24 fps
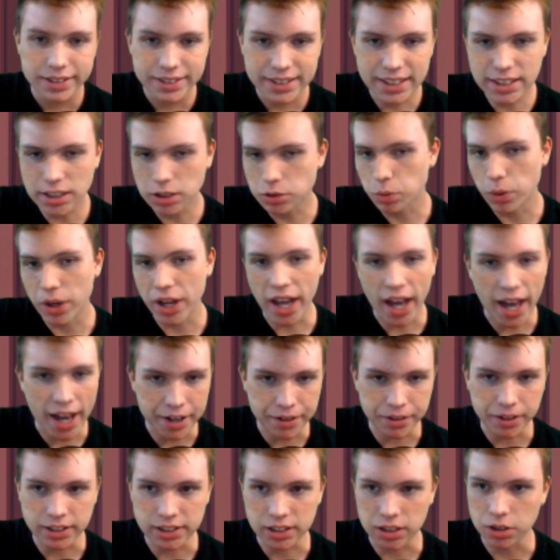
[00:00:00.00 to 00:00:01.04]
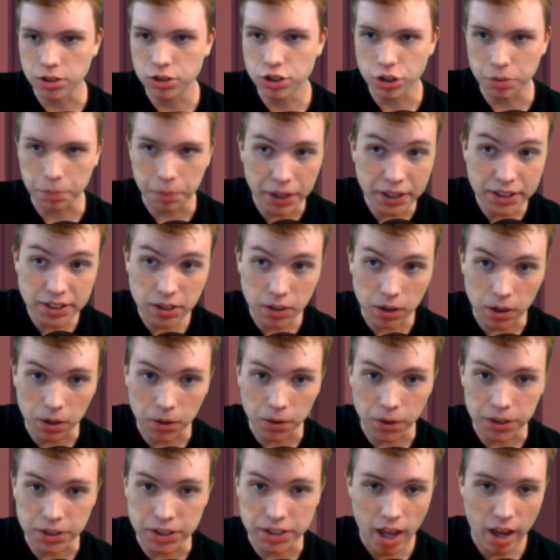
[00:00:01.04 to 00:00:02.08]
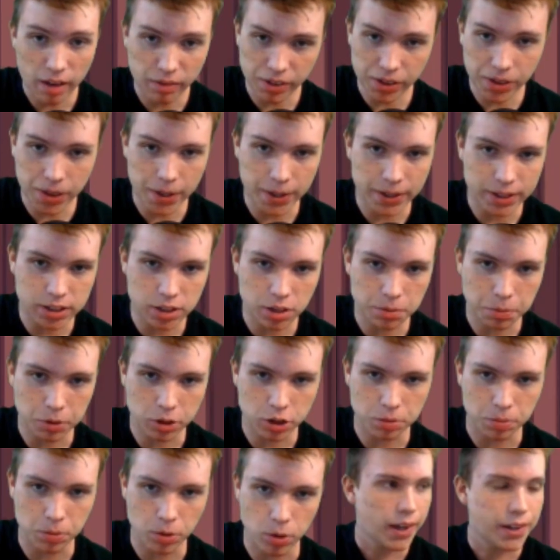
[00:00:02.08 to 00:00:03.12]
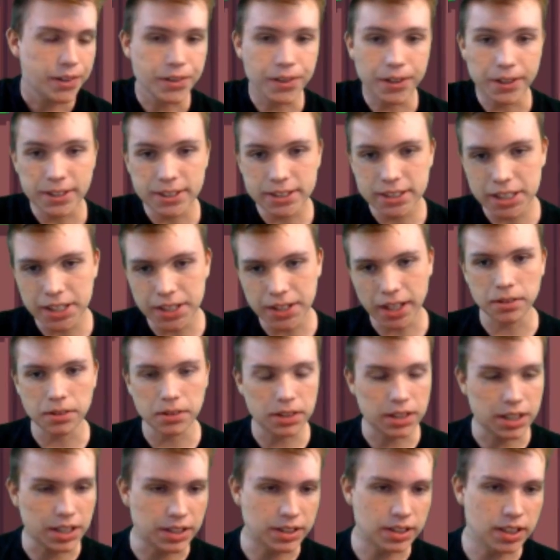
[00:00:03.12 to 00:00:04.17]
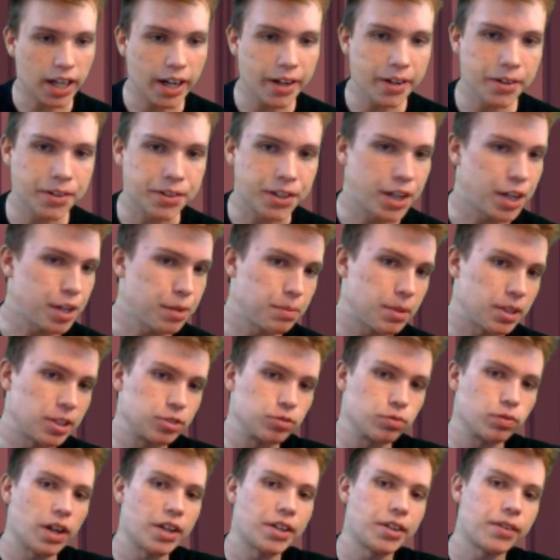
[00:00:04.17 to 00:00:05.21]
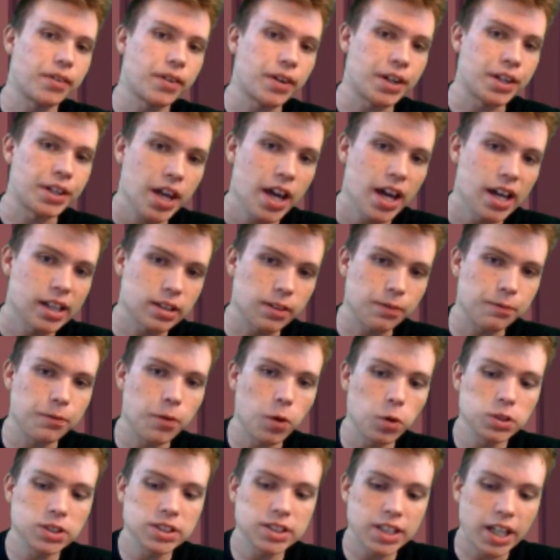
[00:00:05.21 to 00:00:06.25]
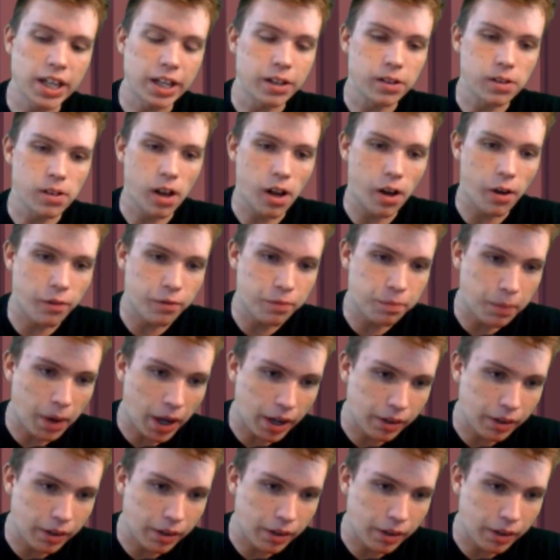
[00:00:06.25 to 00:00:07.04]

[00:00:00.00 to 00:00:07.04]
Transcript: This is what high resolution pixel art looks like. Everything is super smooth. You could see that the entire game is rendering at the full scale of my